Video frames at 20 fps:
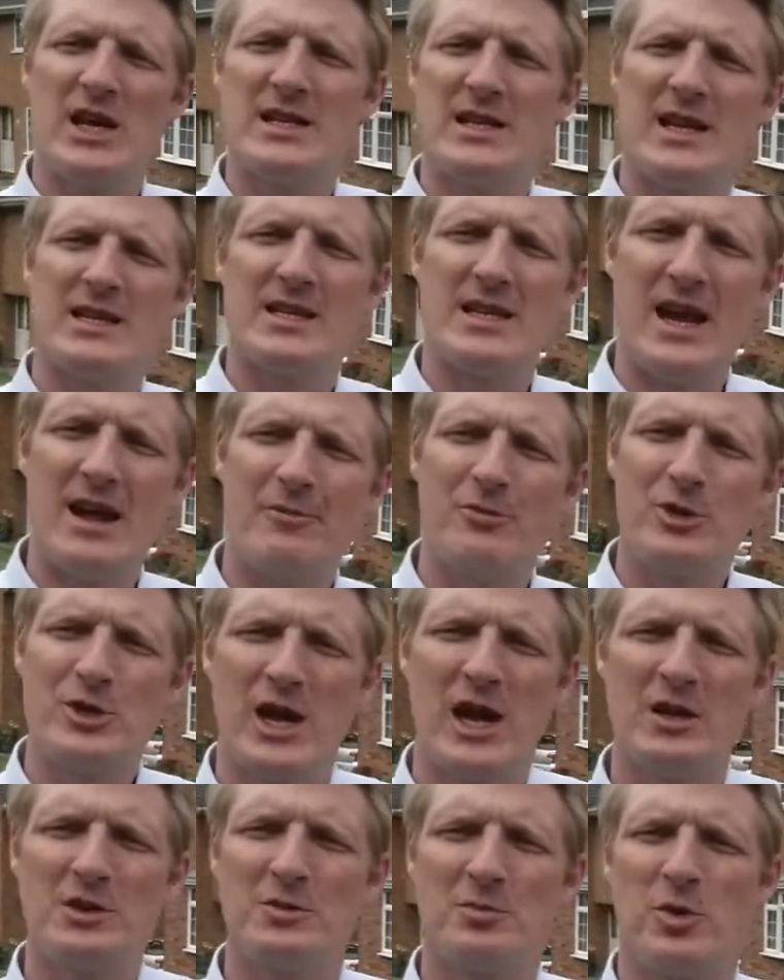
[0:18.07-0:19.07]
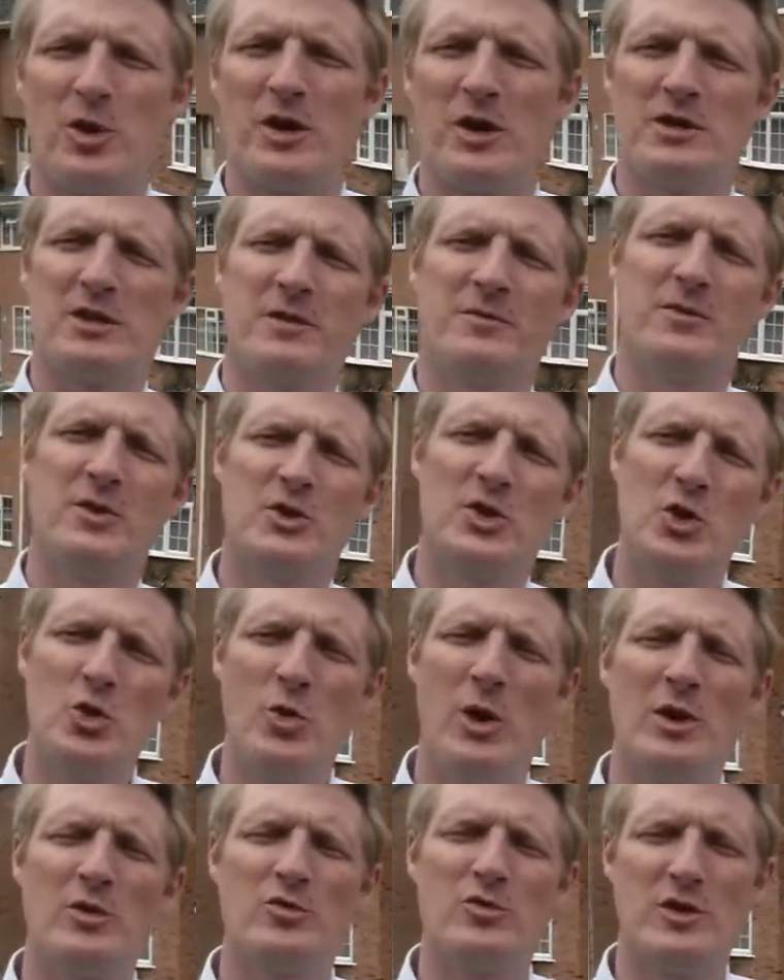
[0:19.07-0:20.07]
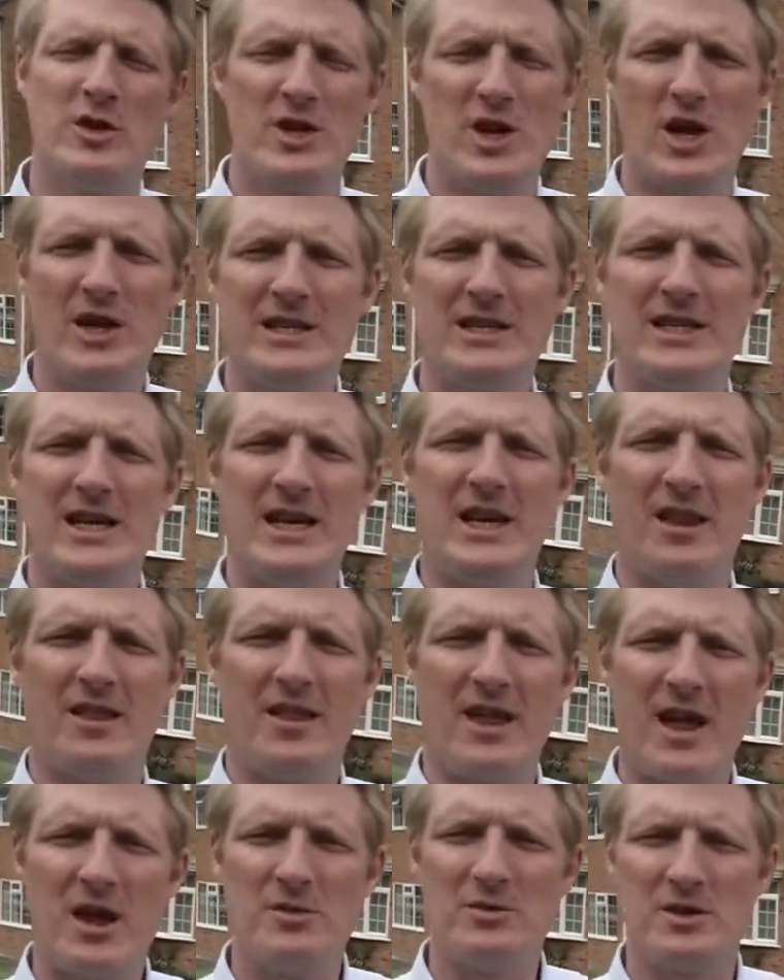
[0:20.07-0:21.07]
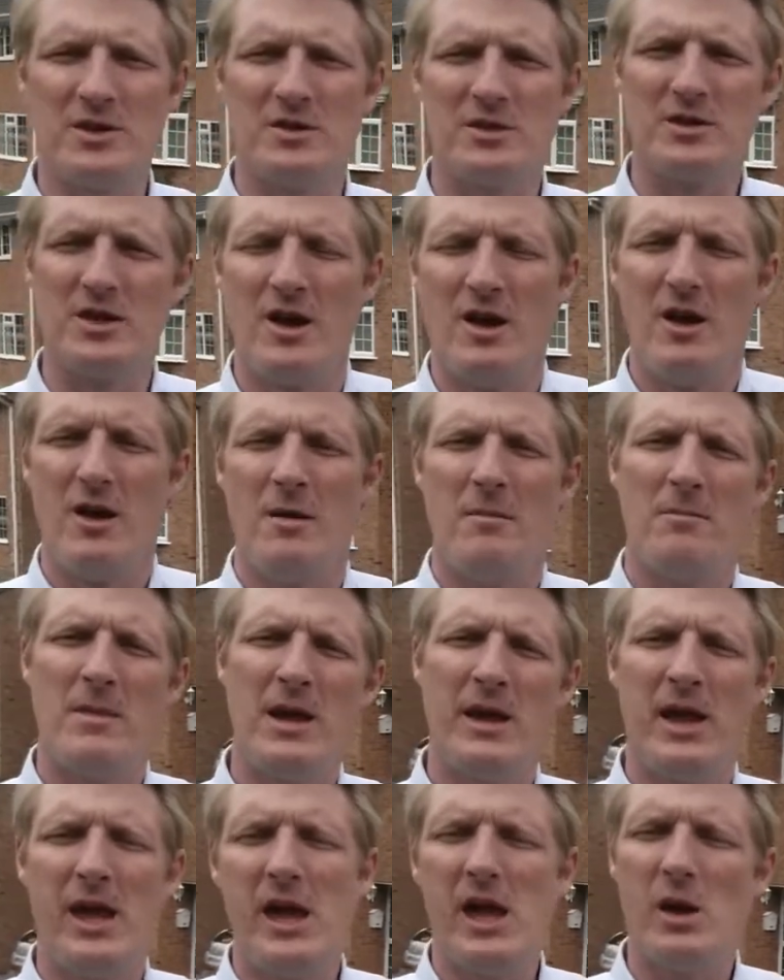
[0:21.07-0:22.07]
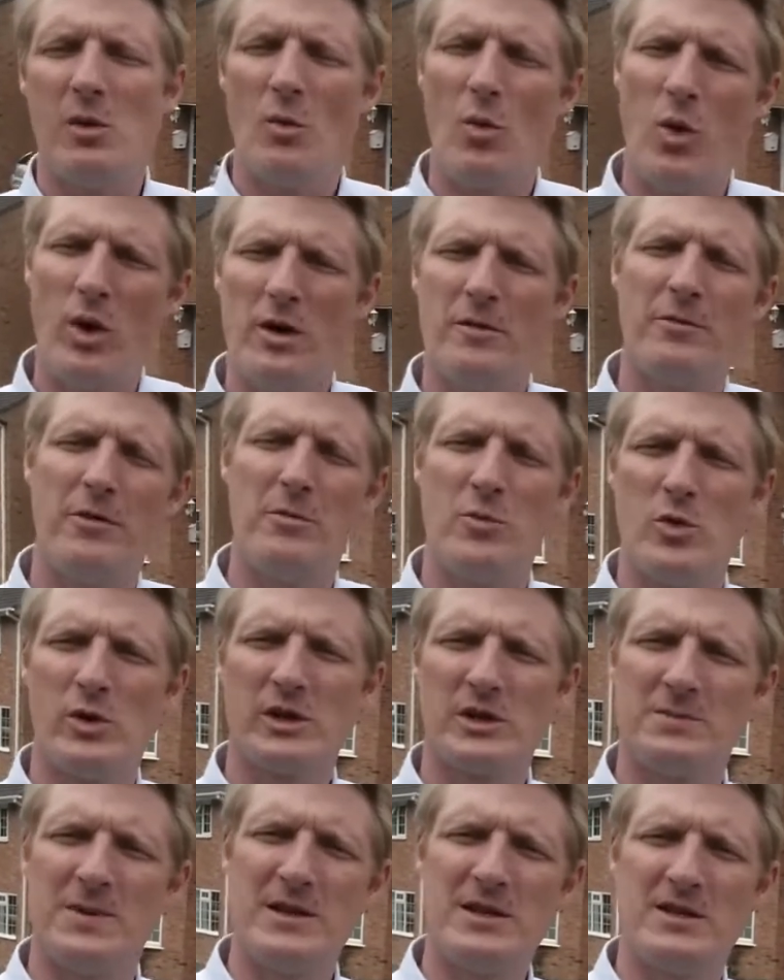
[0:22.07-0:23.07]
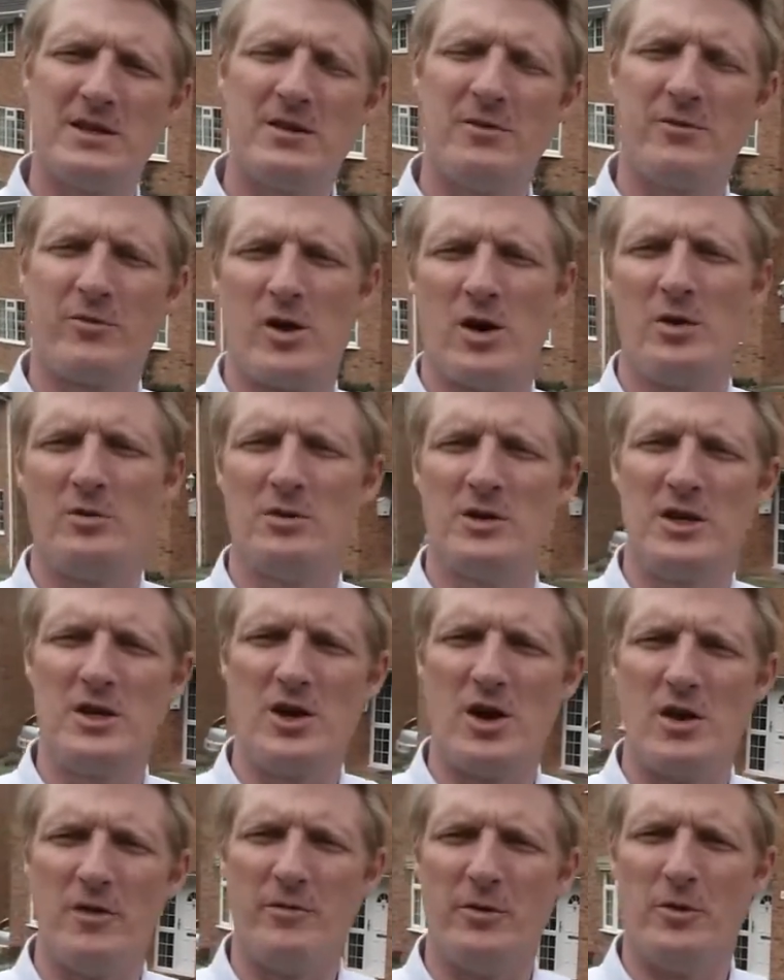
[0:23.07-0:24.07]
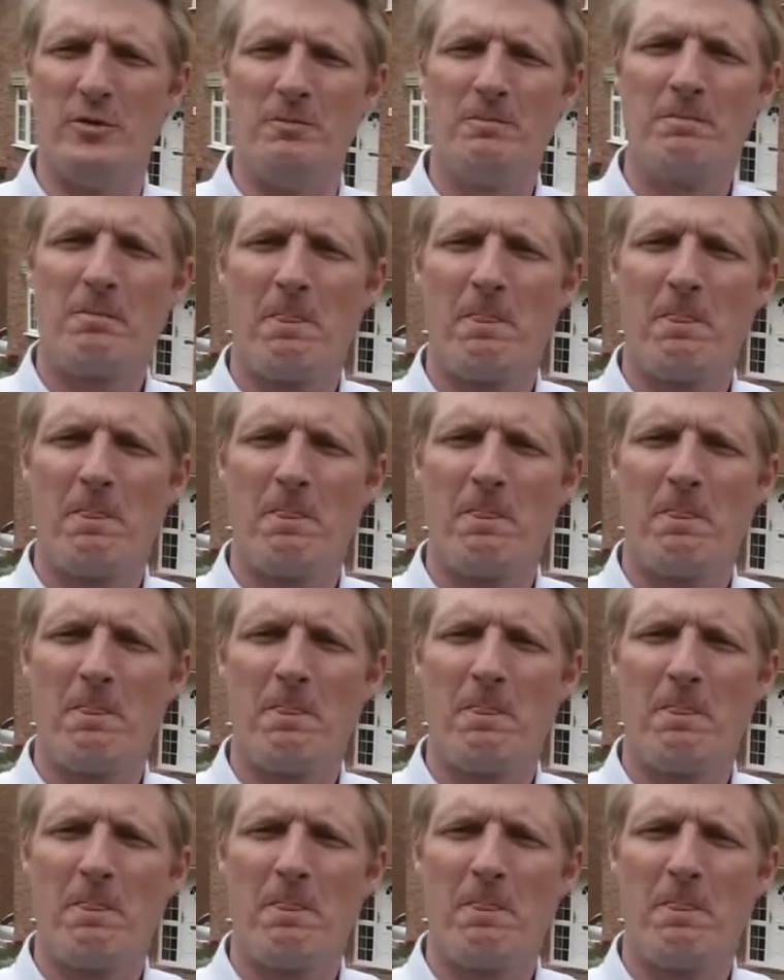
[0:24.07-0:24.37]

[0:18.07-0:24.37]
Chase has an average house price of £219,000, making it one of the more expensive roads in Yeovil.